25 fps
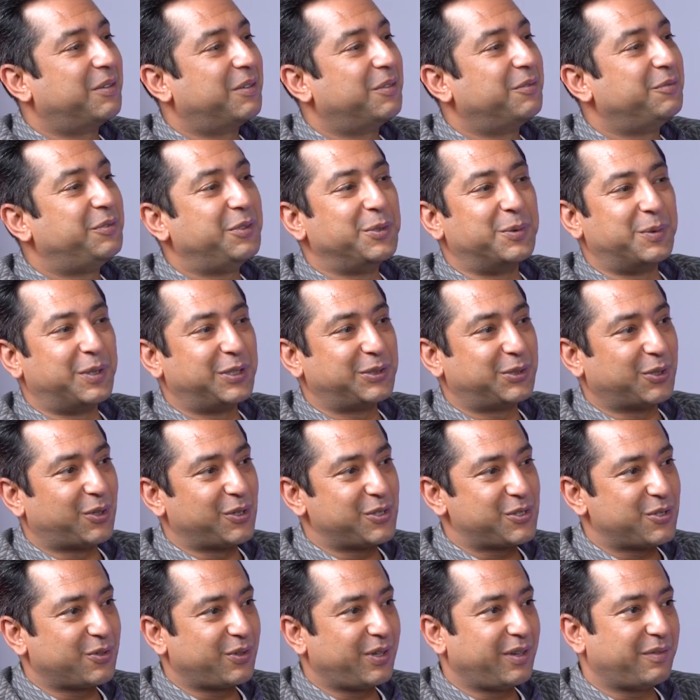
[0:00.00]
viewers
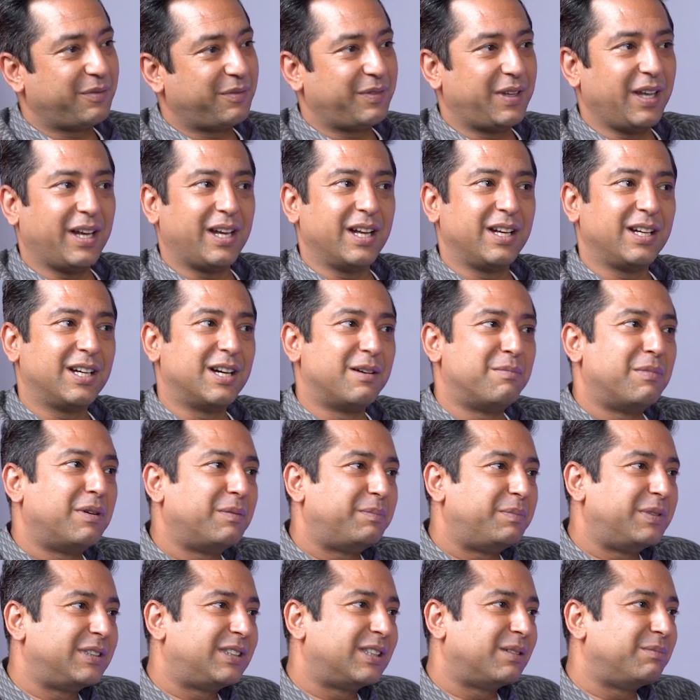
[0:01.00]
also. If they can come
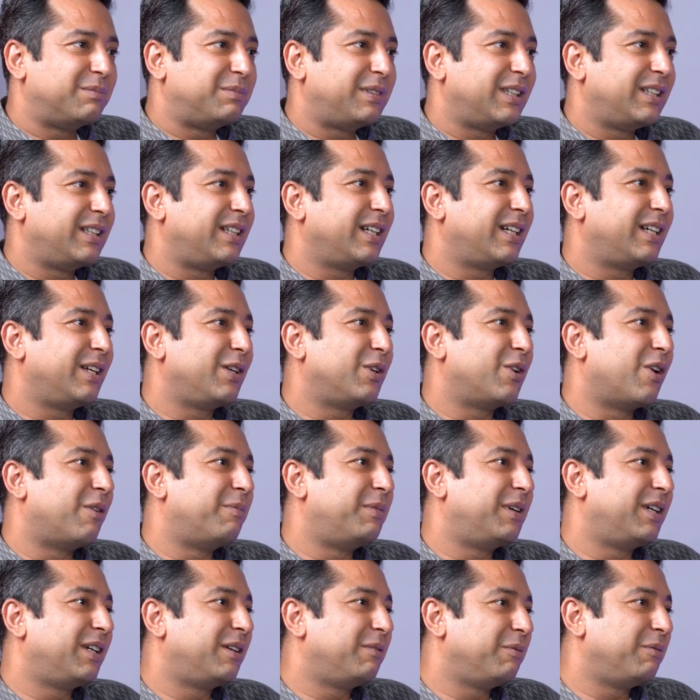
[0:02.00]
up with something, they can
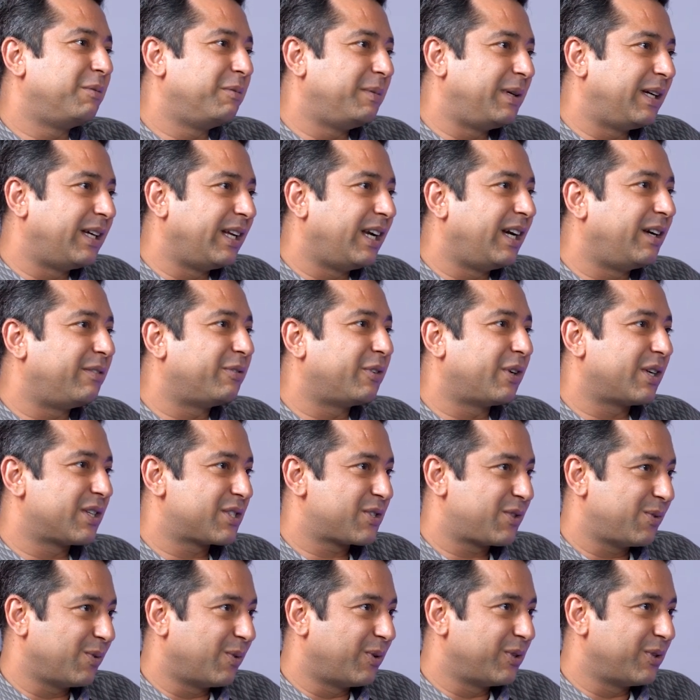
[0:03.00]
comment. It would be great for us
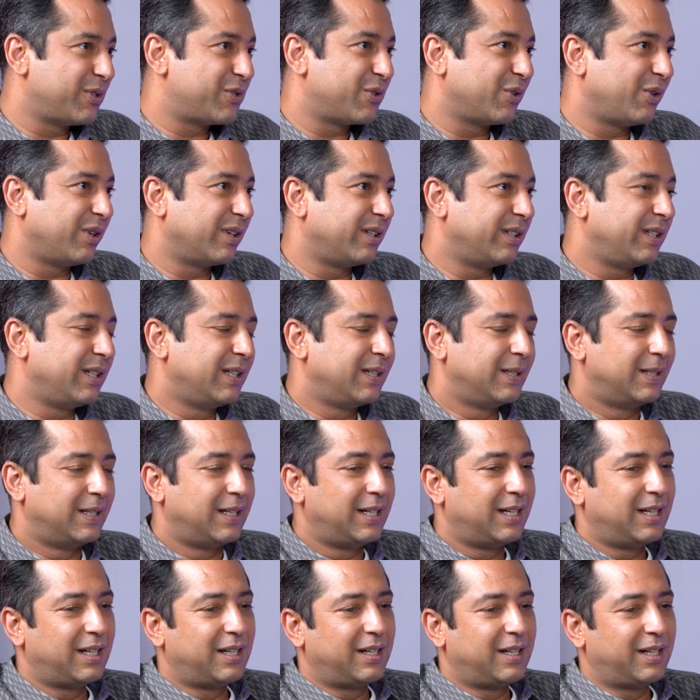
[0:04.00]
to also learn.
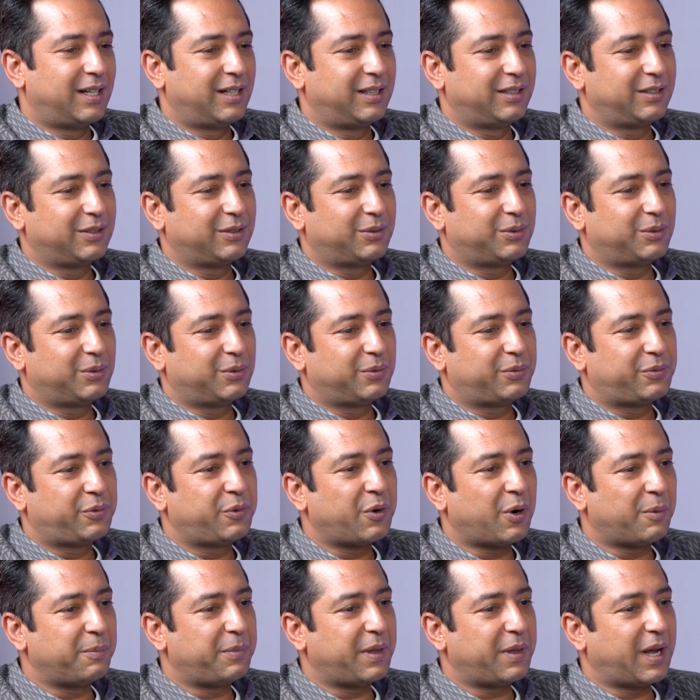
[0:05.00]
So
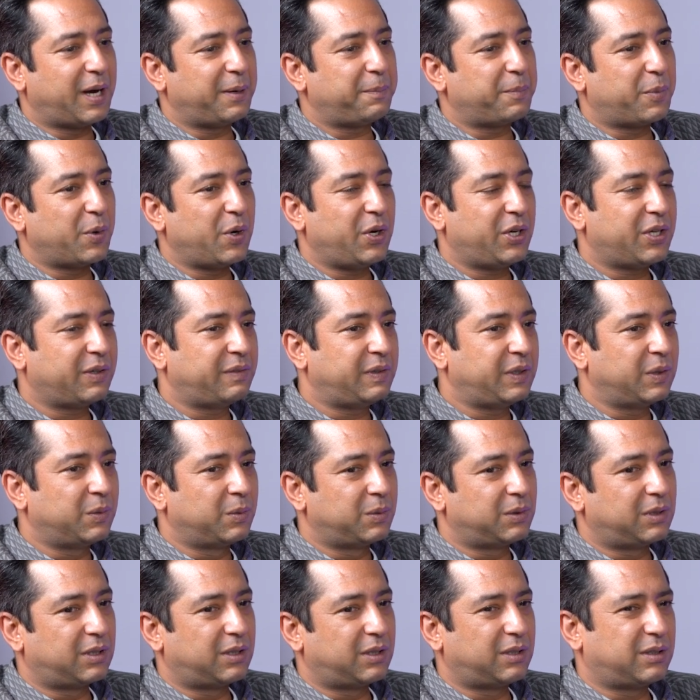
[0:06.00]
from that point of
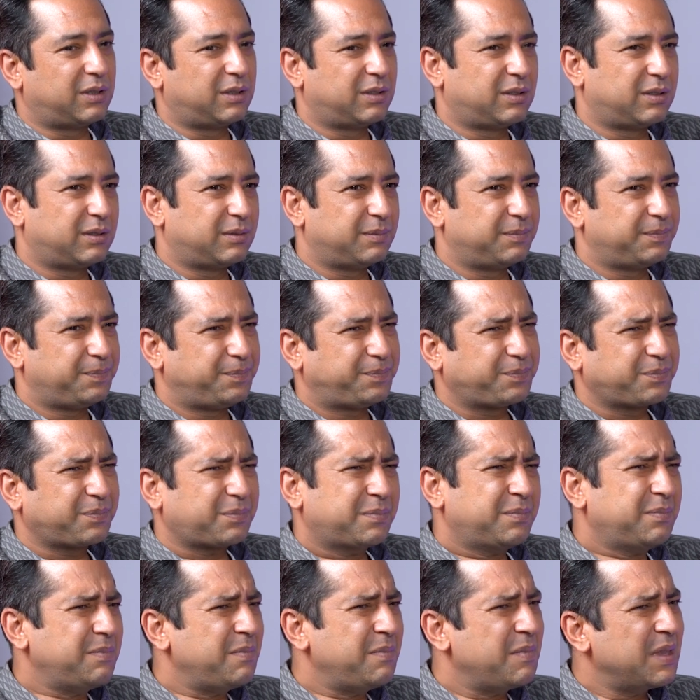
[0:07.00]
view,
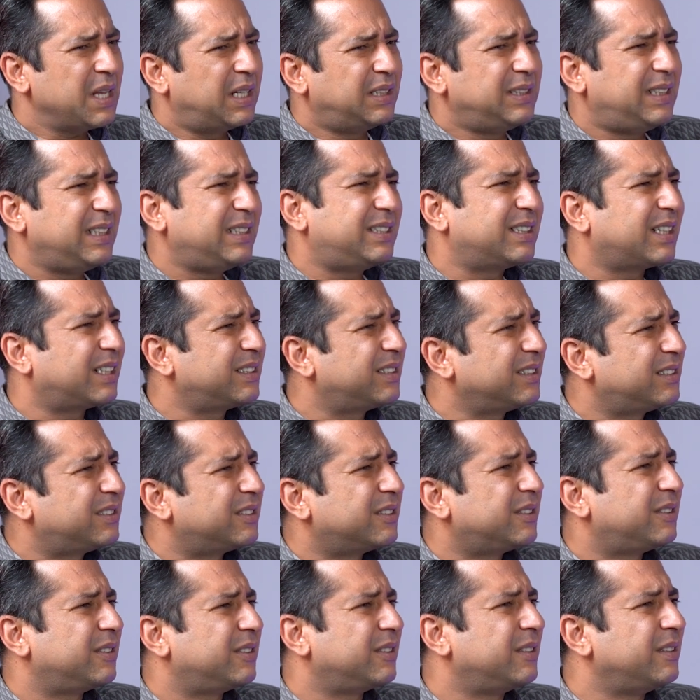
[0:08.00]
these are the
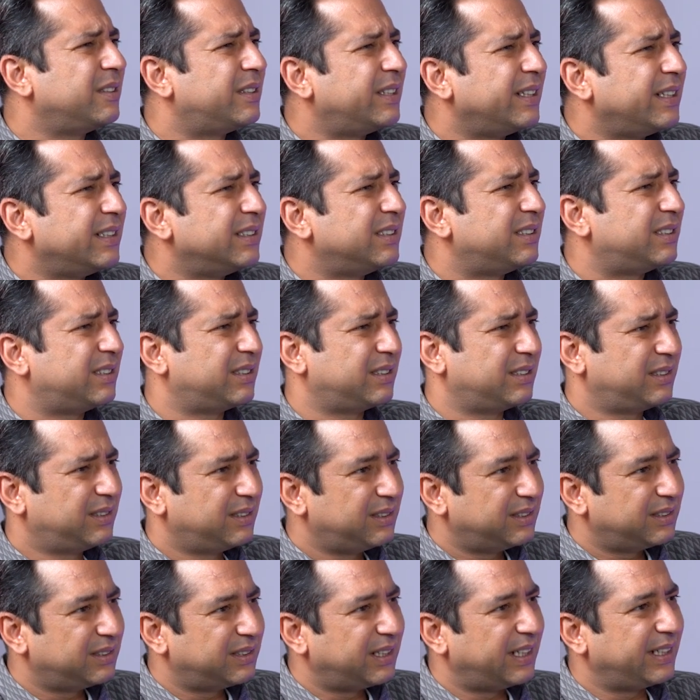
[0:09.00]
certain things
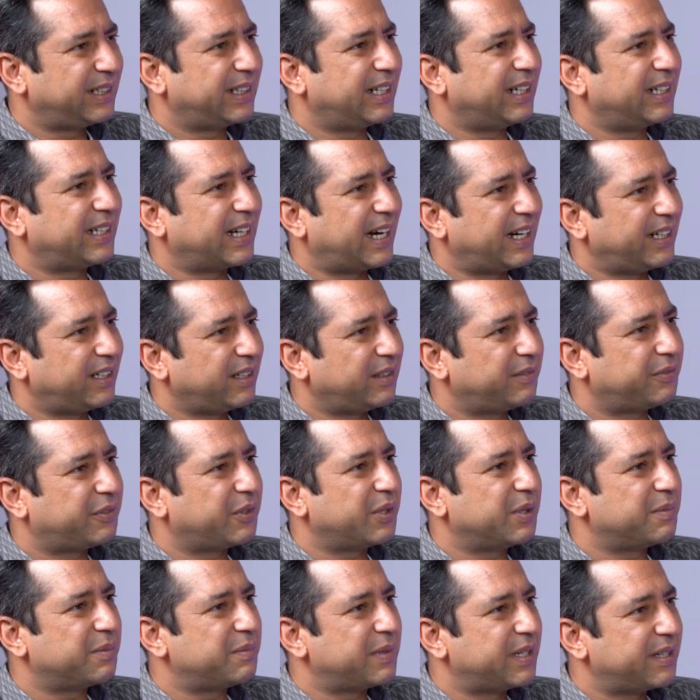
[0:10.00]
that get added
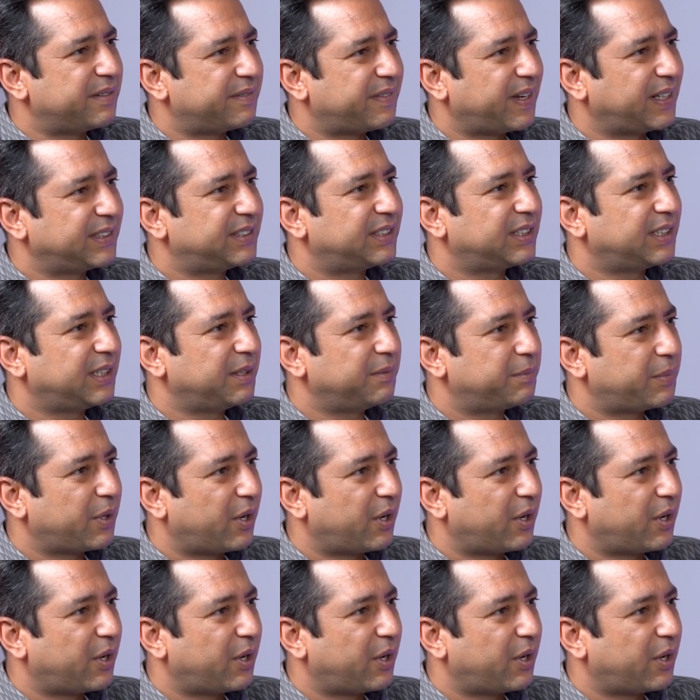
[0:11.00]
for a manufacturing